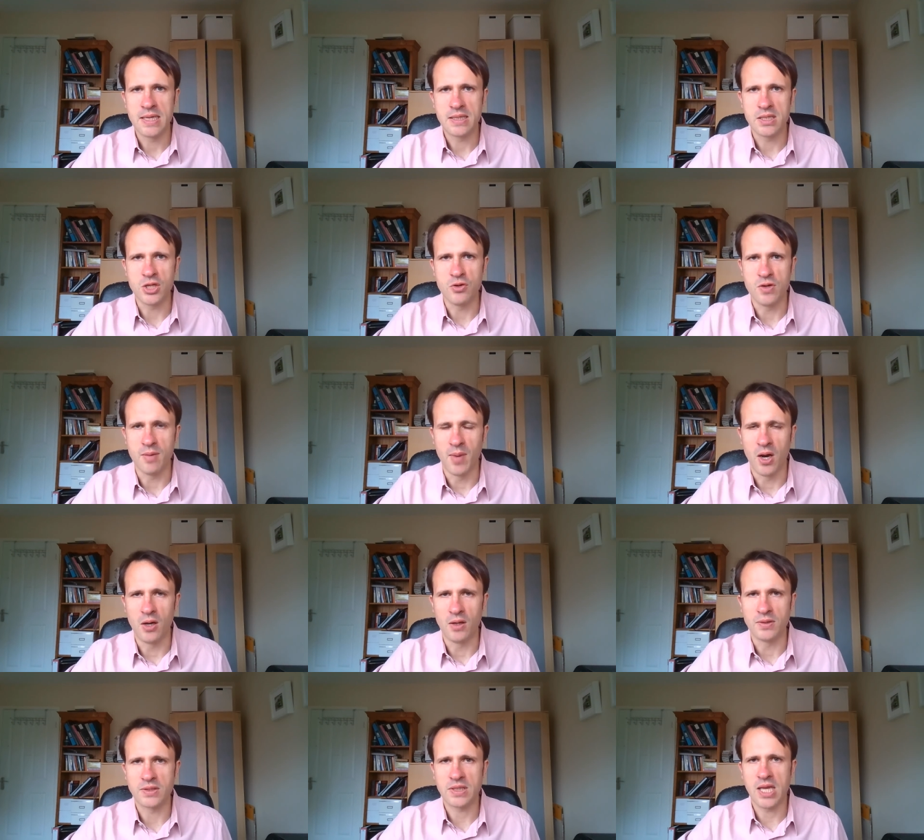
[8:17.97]
new
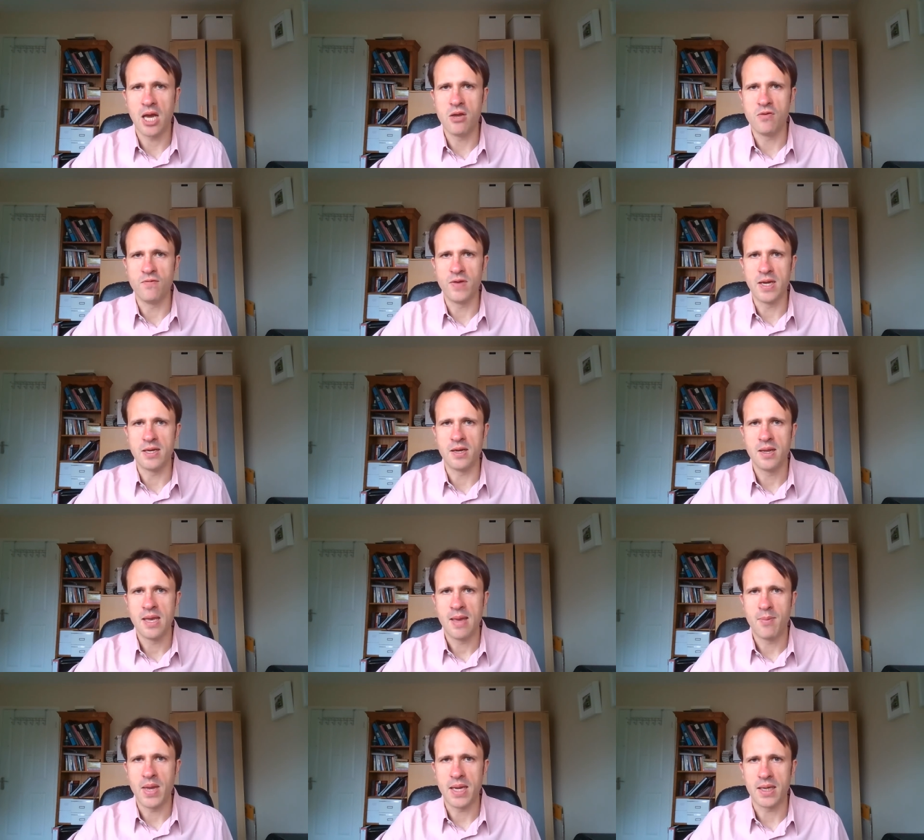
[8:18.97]
demands, COVID
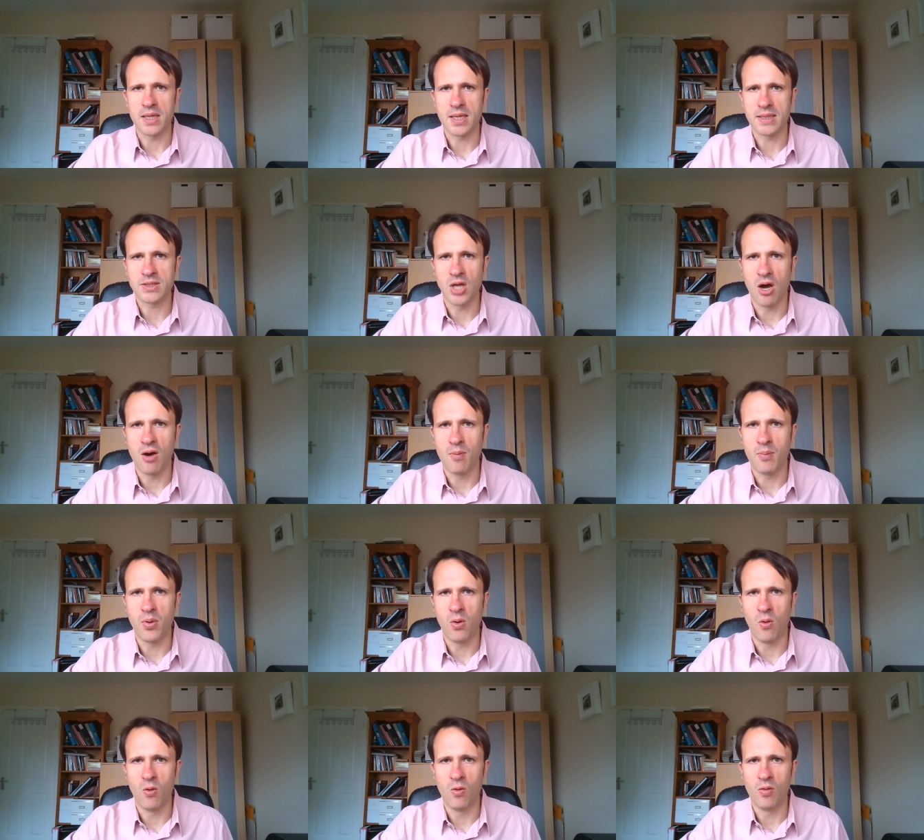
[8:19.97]
being an
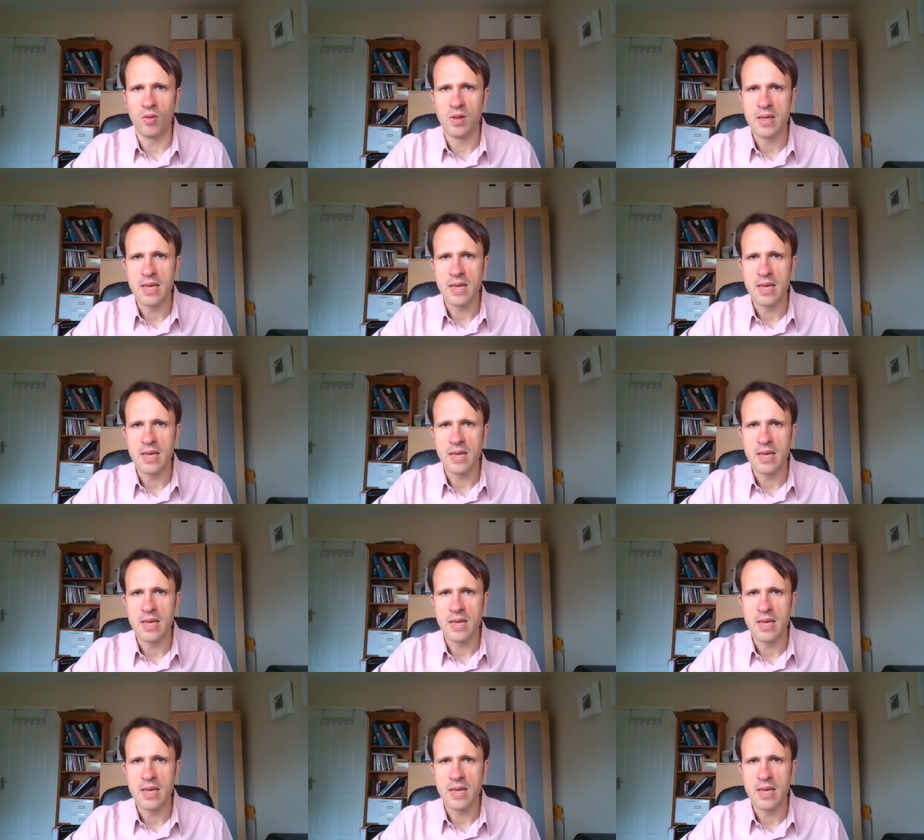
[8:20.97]
example